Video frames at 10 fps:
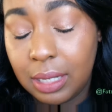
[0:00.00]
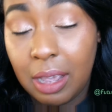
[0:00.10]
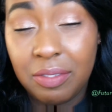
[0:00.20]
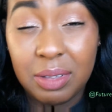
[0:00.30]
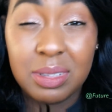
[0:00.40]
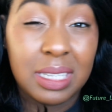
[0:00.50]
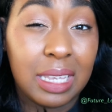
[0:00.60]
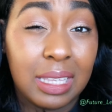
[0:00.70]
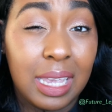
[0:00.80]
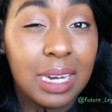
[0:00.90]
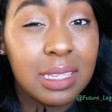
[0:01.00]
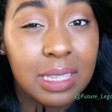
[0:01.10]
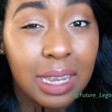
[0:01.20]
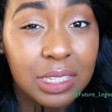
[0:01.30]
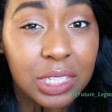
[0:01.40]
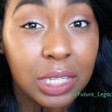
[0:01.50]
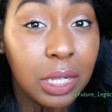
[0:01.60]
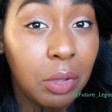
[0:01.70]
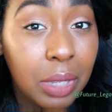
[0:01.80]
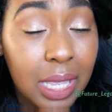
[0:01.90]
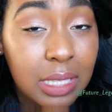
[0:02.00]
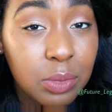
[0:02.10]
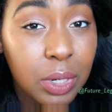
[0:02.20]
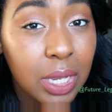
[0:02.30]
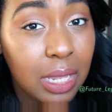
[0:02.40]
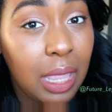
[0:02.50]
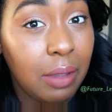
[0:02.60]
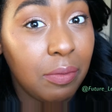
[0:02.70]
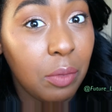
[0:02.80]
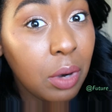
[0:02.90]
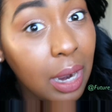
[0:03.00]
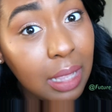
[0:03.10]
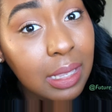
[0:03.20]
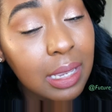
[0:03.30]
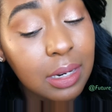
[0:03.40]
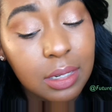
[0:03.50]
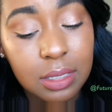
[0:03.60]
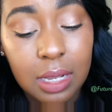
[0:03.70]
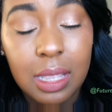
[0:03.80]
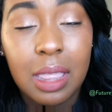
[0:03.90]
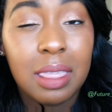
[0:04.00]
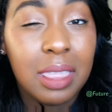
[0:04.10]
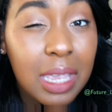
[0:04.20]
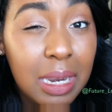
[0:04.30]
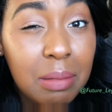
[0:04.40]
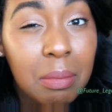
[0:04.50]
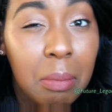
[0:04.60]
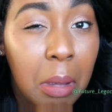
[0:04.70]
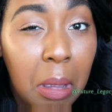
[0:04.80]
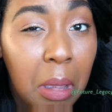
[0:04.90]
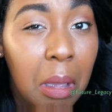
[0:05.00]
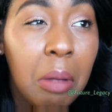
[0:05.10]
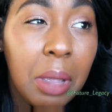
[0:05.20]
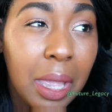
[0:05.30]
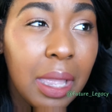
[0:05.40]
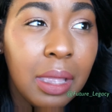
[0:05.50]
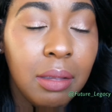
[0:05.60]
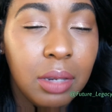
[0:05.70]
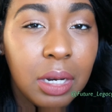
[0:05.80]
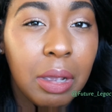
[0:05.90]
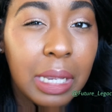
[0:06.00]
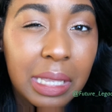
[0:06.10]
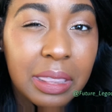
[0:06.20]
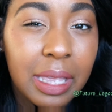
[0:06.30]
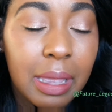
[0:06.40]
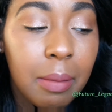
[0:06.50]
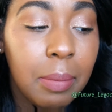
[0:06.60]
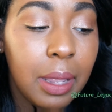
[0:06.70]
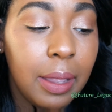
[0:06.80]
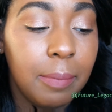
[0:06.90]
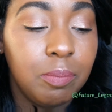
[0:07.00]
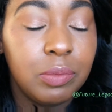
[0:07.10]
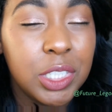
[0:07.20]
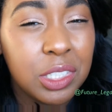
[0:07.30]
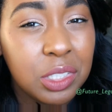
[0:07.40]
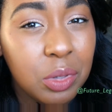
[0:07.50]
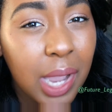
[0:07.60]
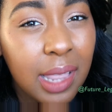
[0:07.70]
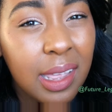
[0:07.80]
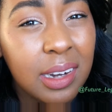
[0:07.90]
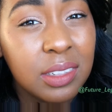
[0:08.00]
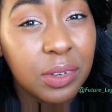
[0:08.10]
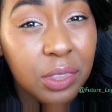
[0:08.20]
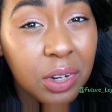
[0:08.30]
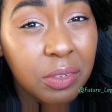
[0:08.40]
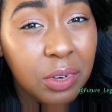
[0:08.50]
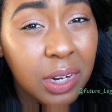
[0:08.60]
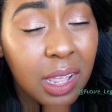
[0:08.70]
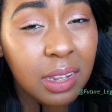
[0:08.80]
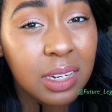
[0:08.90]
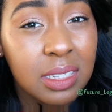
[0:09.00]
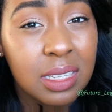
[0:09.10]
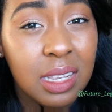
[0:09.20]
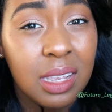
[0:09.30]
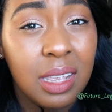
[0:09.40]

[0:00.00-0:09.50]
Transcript: Now if it was like the Anastasia Glow Kits where you get like 4 highlighters, then okay, you know, I get that, but just 2 highlighters for $34,